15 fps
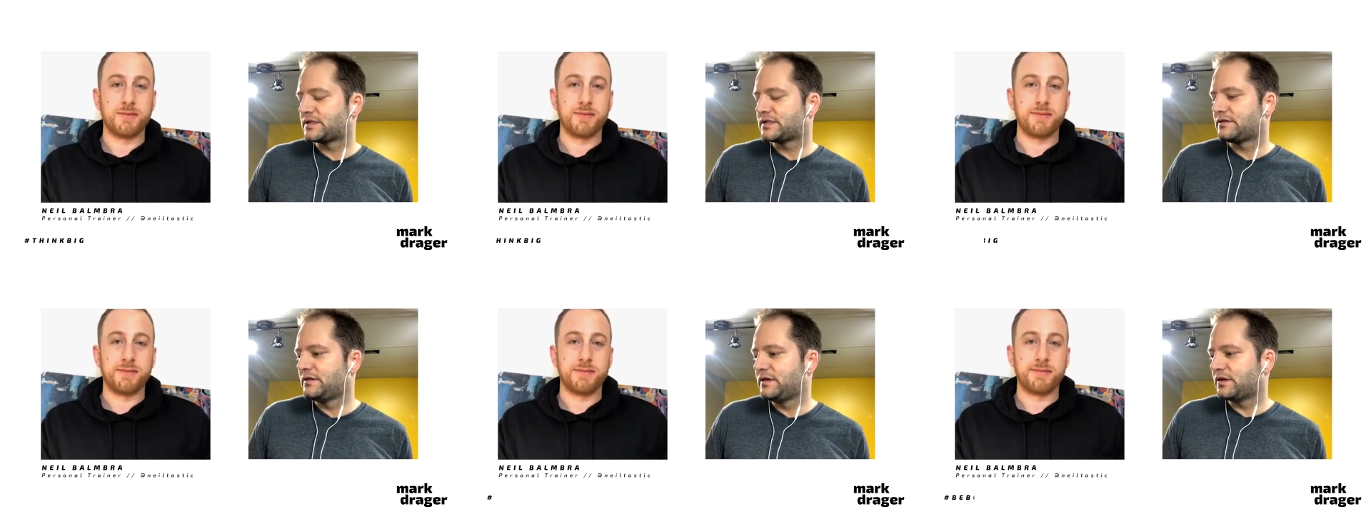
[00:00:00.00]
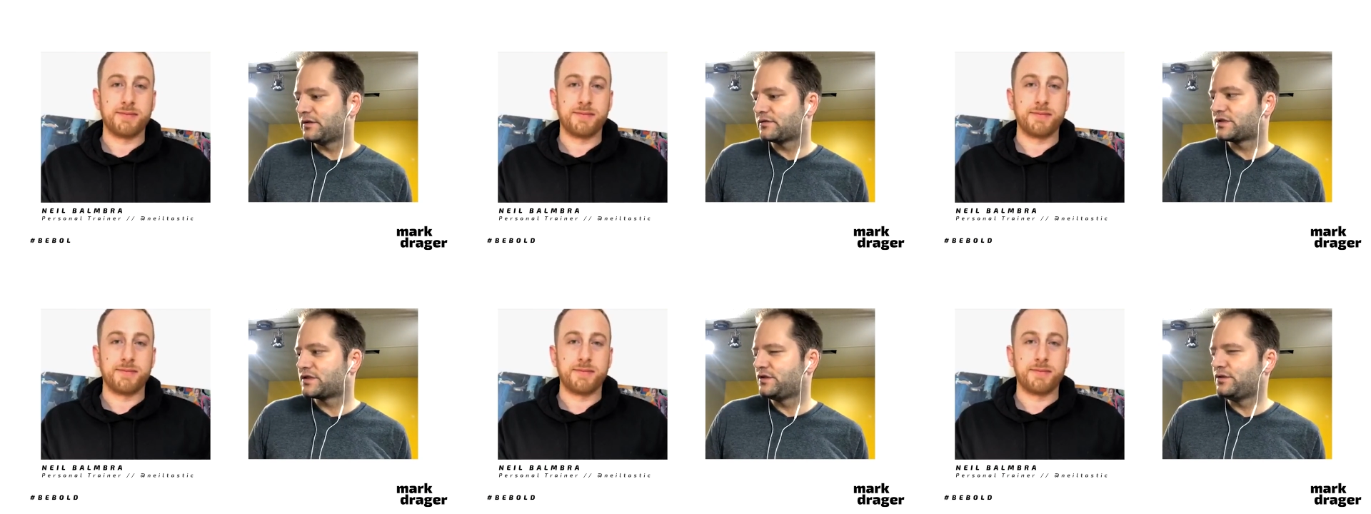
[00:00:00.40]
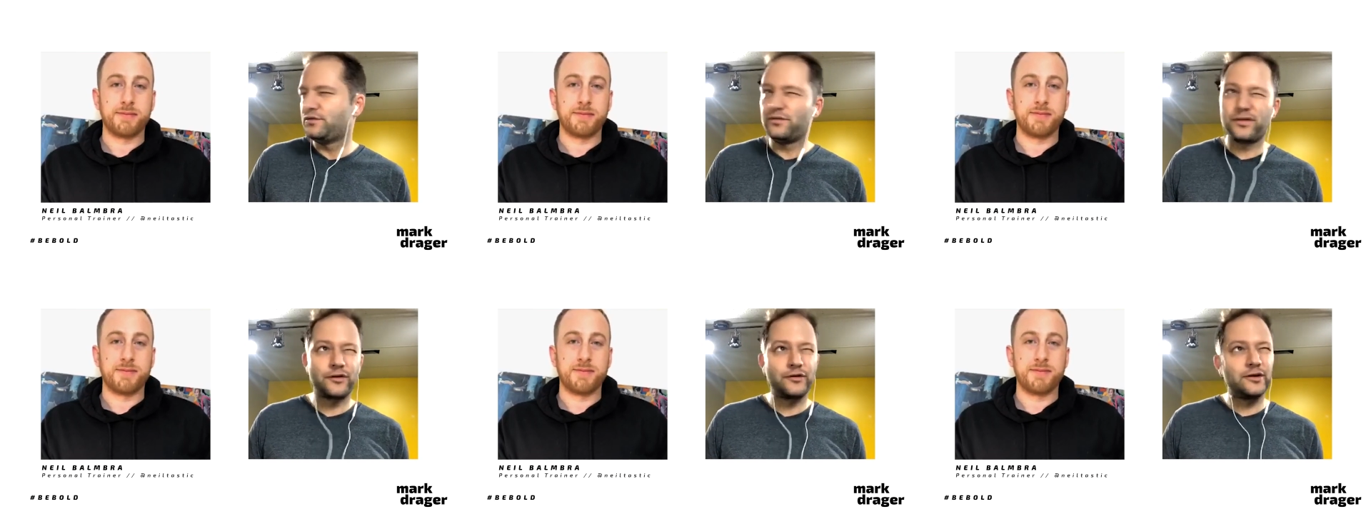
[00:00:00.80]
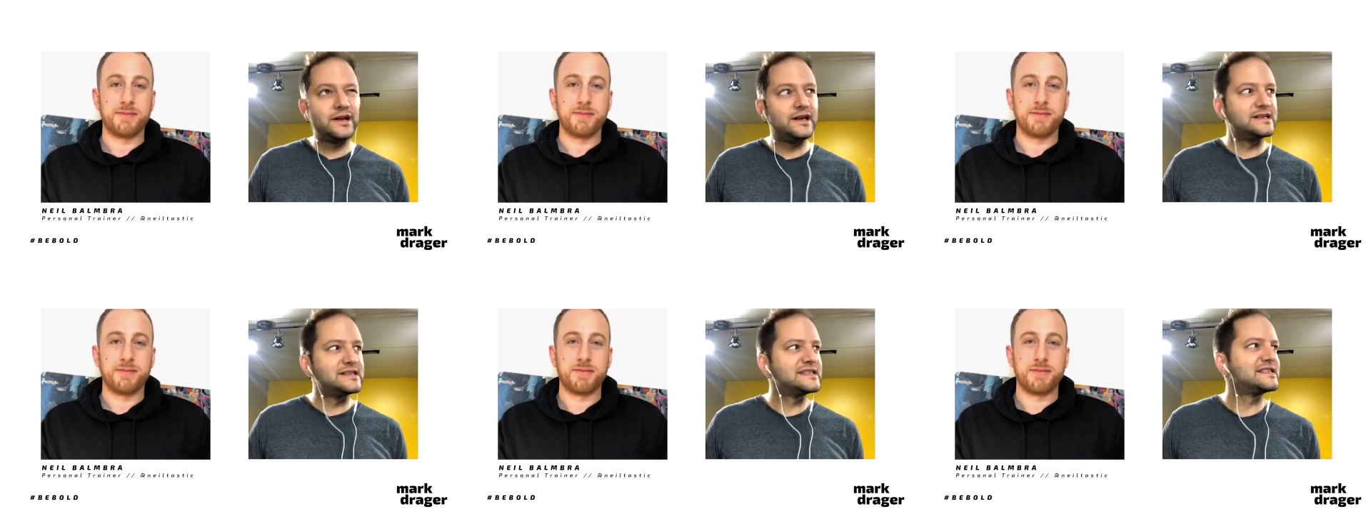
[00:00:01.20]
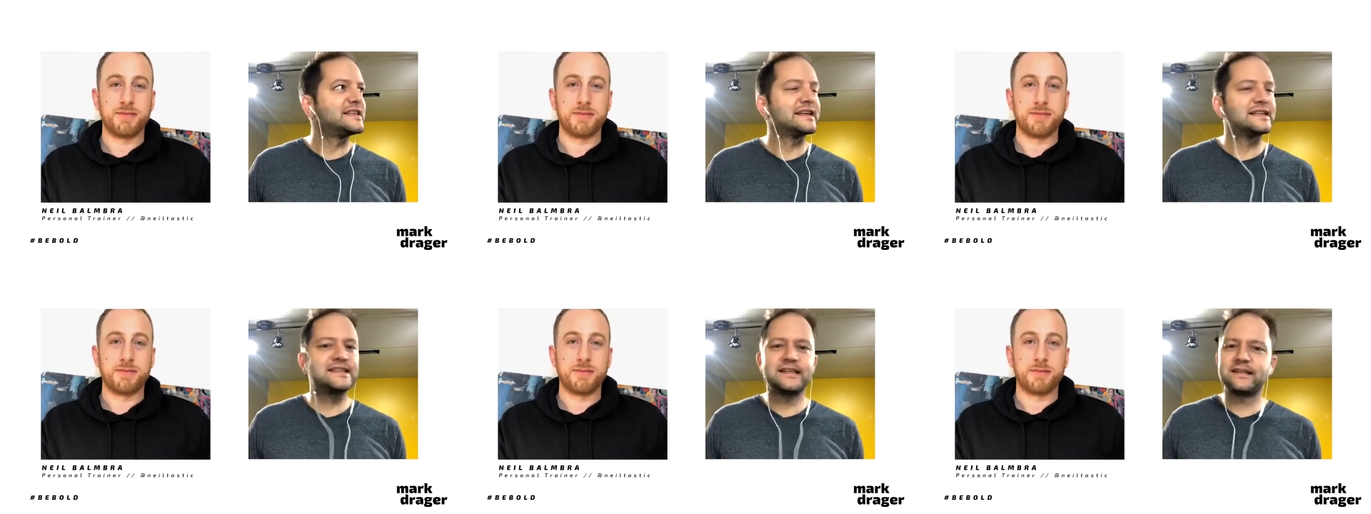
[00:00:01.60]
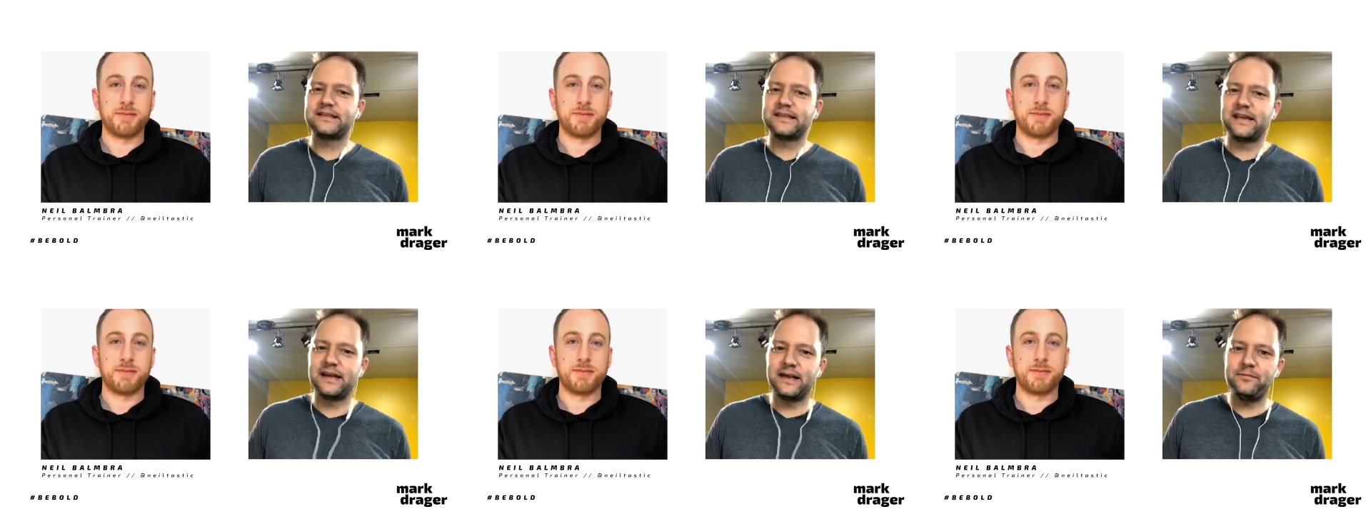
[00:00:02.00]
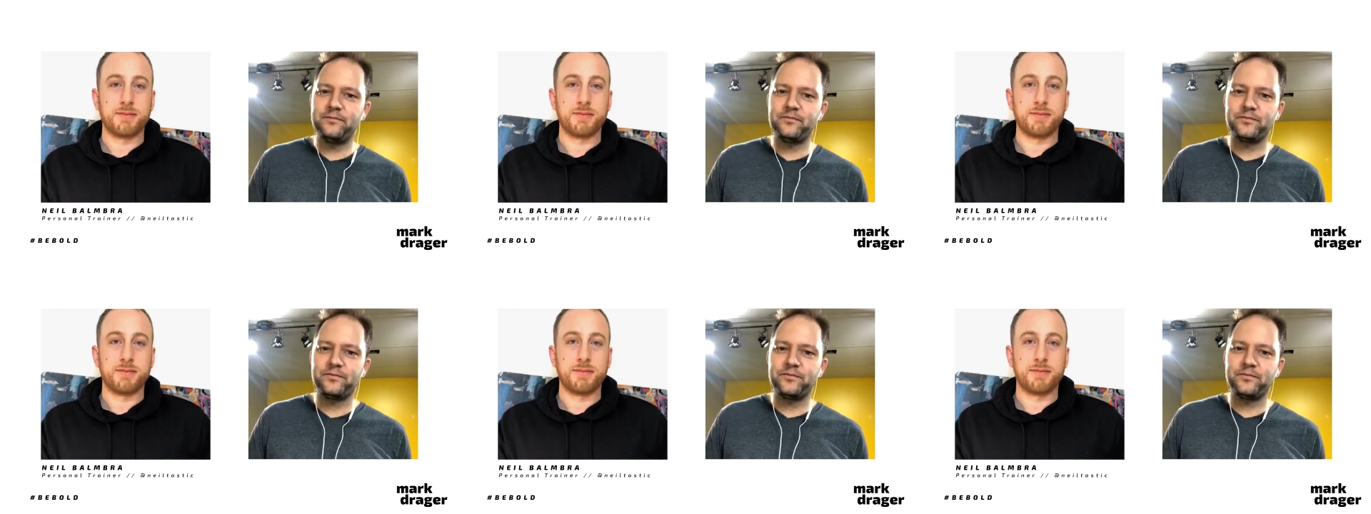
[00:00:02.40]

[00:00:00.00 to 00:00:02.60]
Speaker 1: you know 236 at the time